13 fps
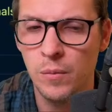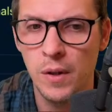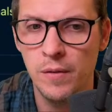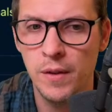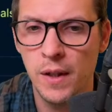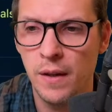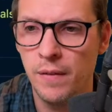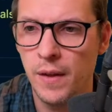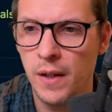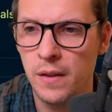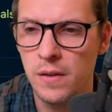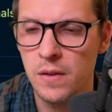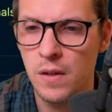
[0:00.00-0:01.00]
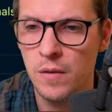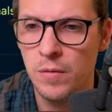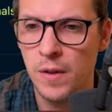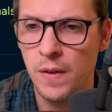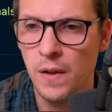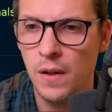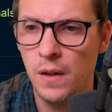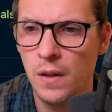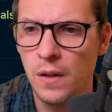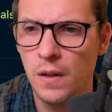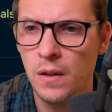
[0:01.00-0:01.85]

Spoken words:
We even have that stuff in there.